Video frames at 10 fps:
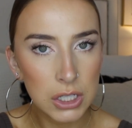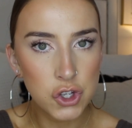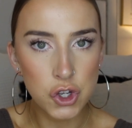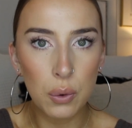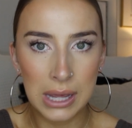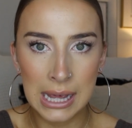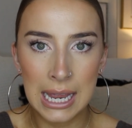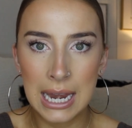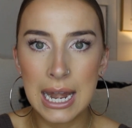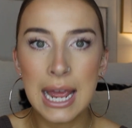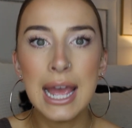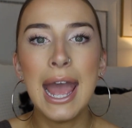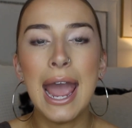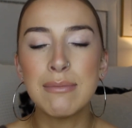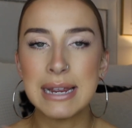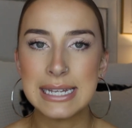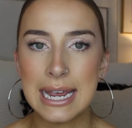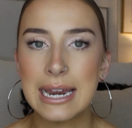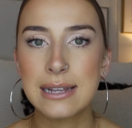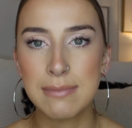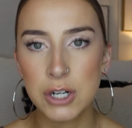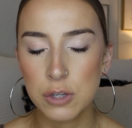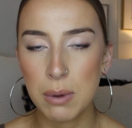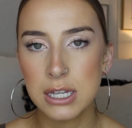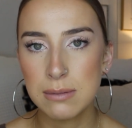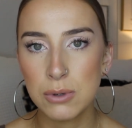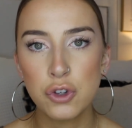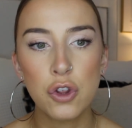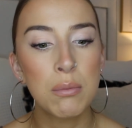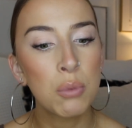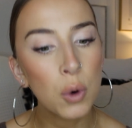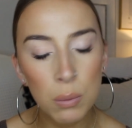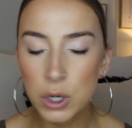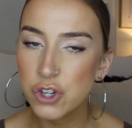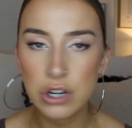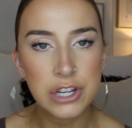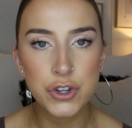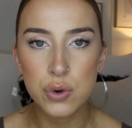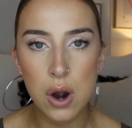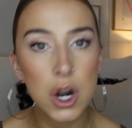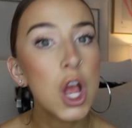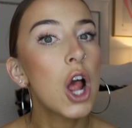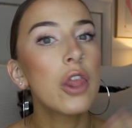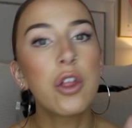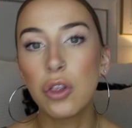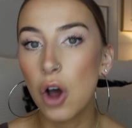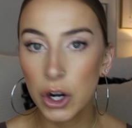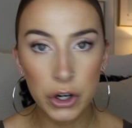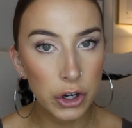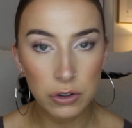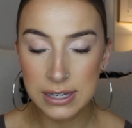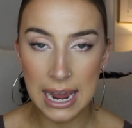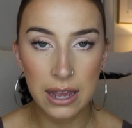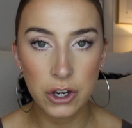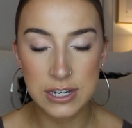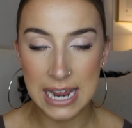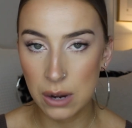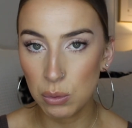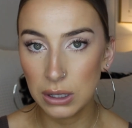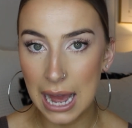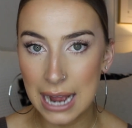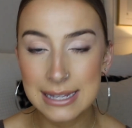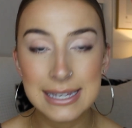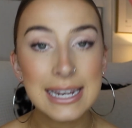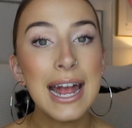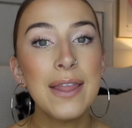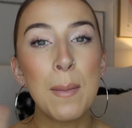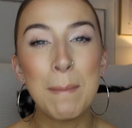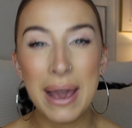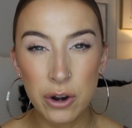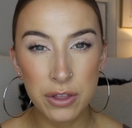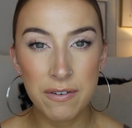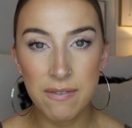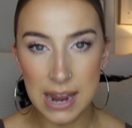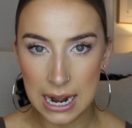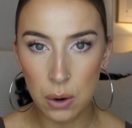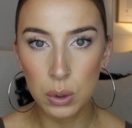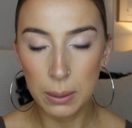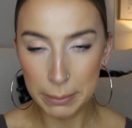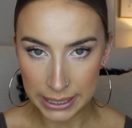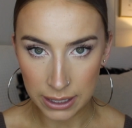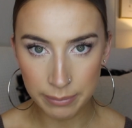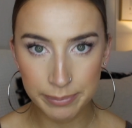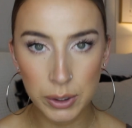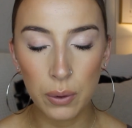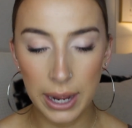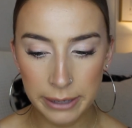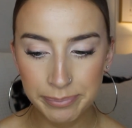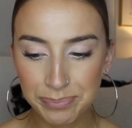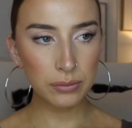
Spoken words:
soaking in and maintaining as much as possible. So the more moisturized you are, the longer your tan will last, the better the fade out will be, okay?